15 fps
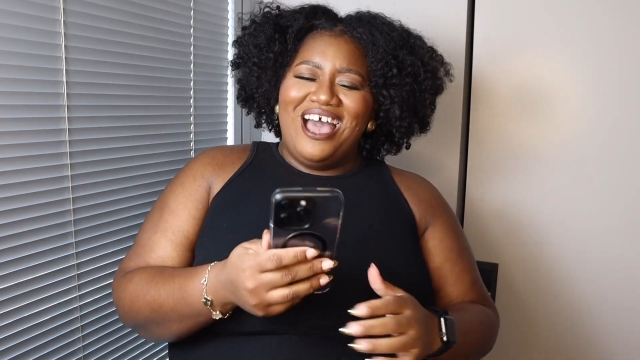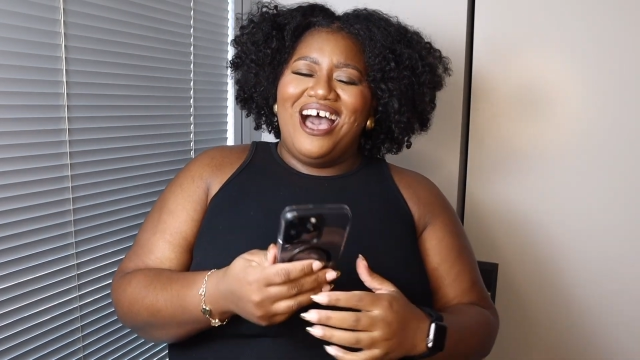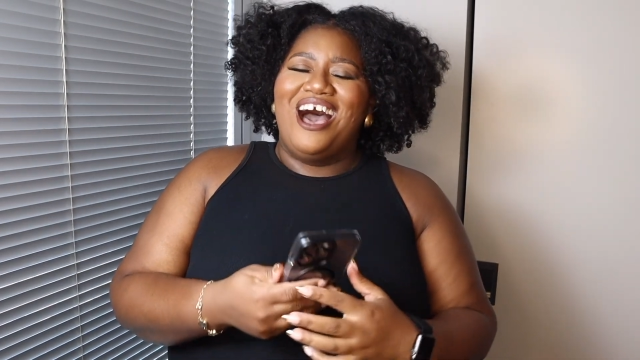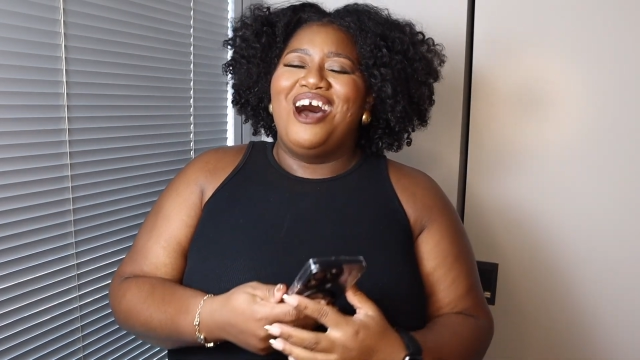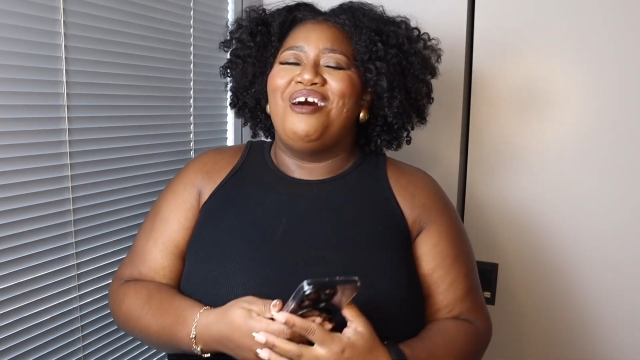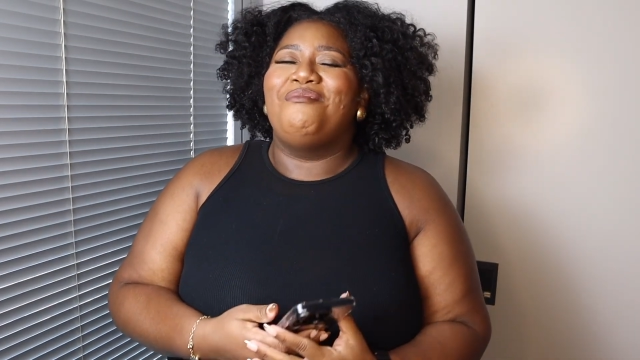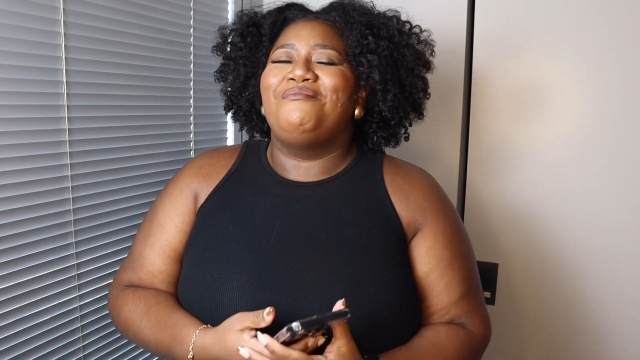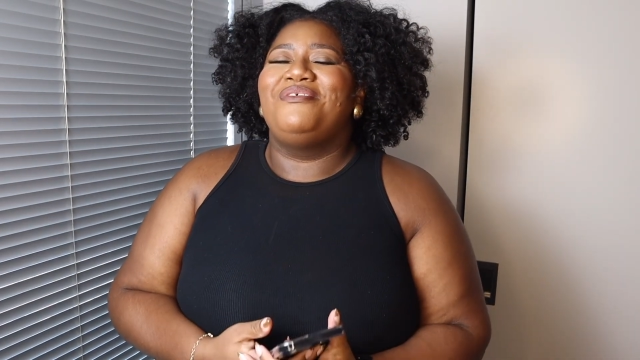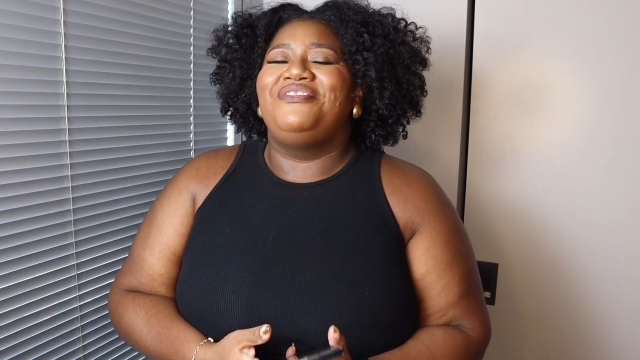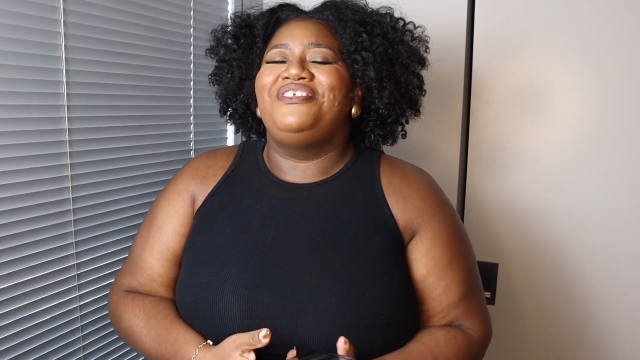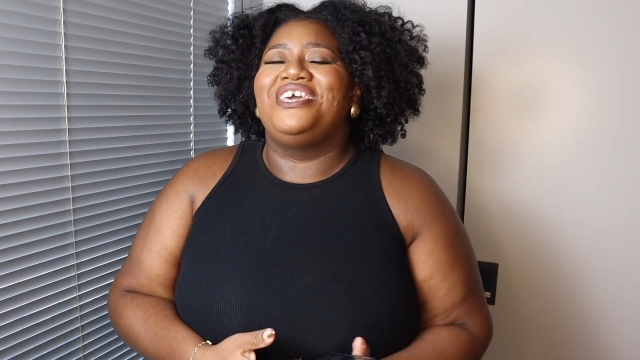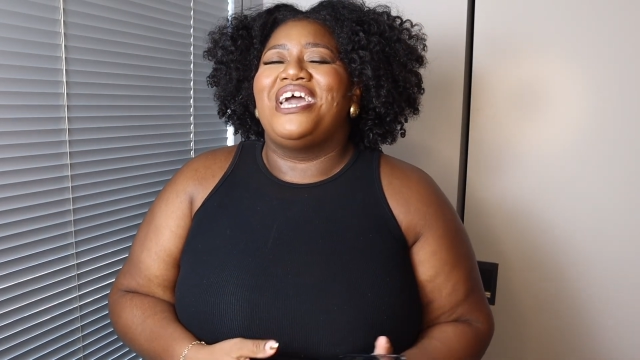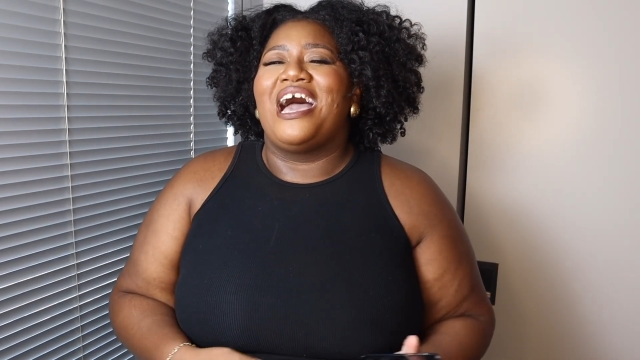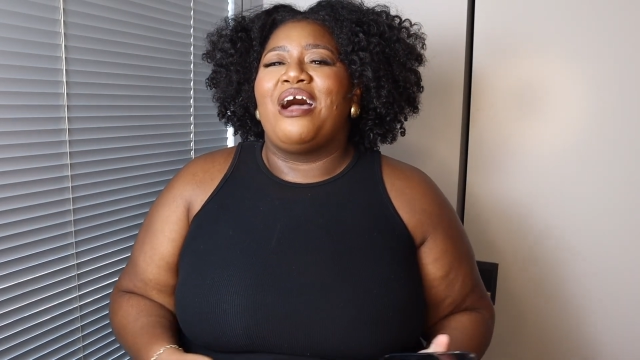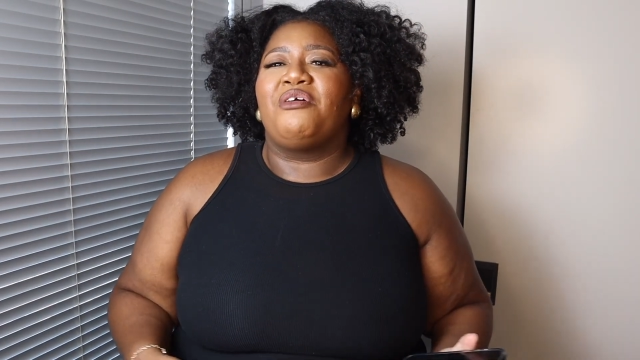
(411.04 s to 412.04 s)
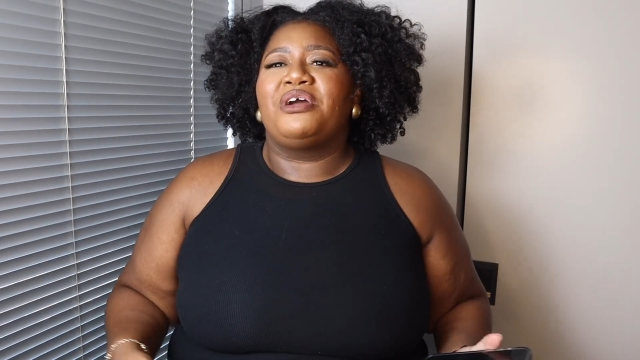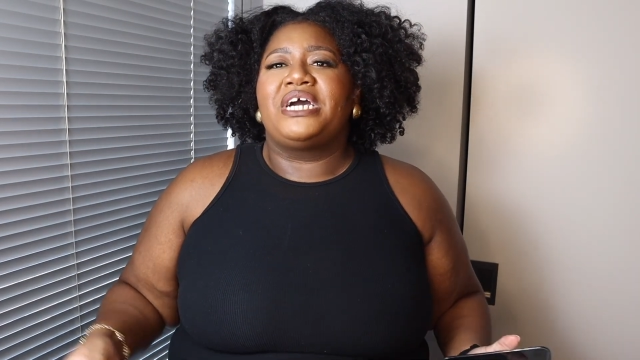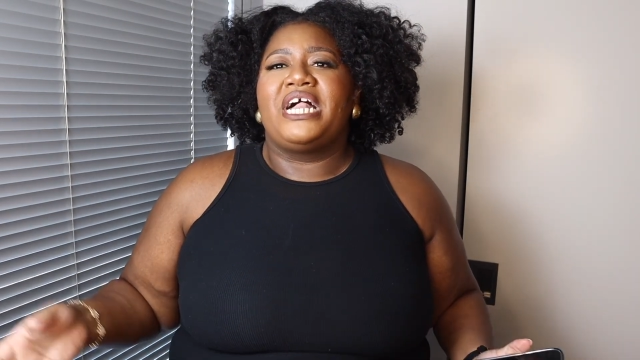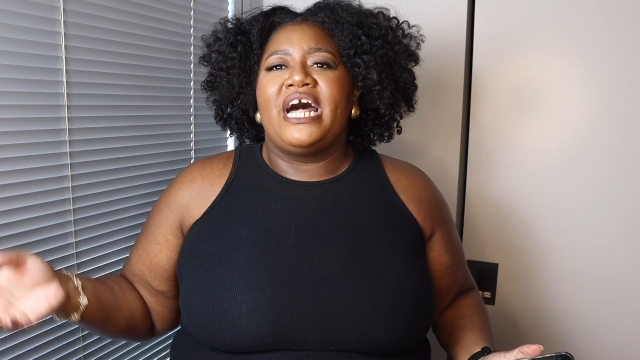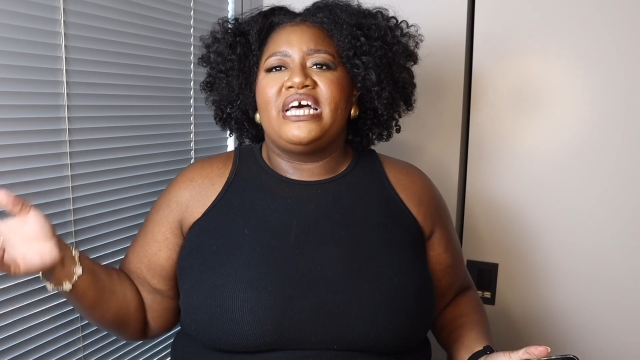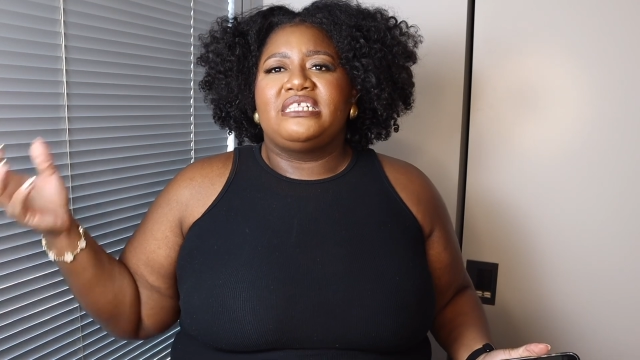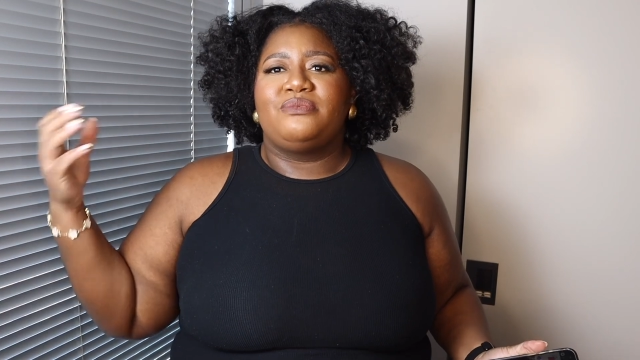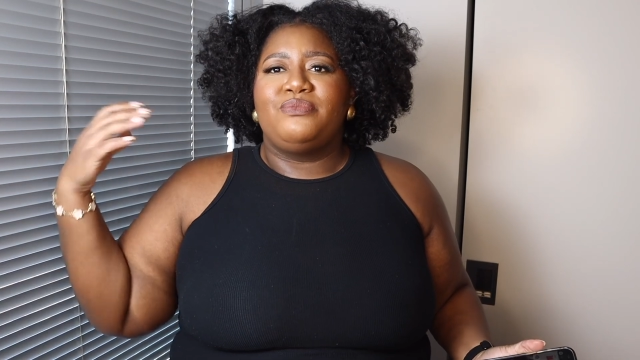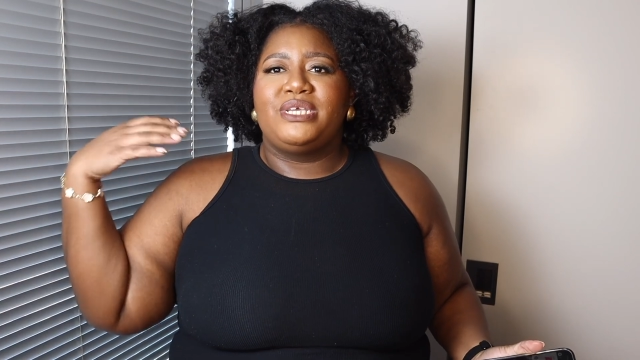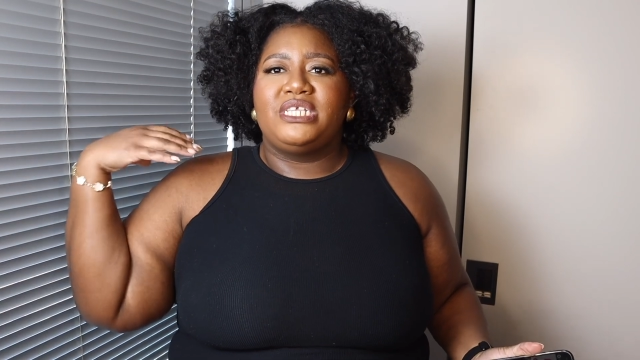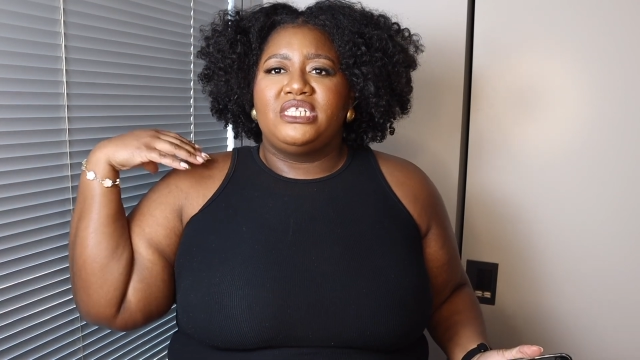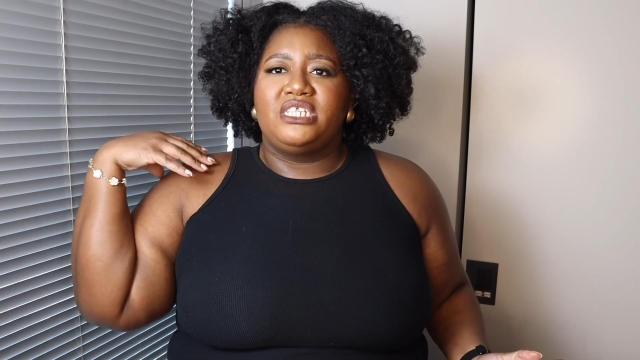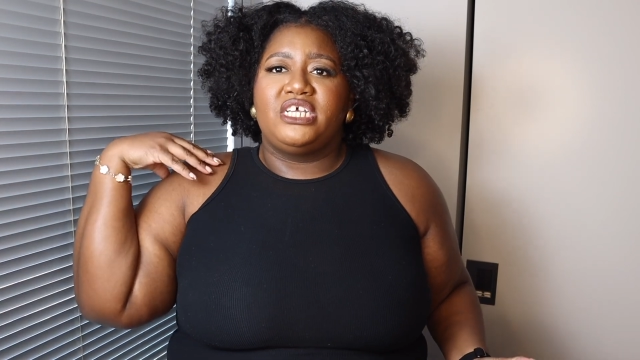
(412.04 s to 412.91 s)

The hourglass means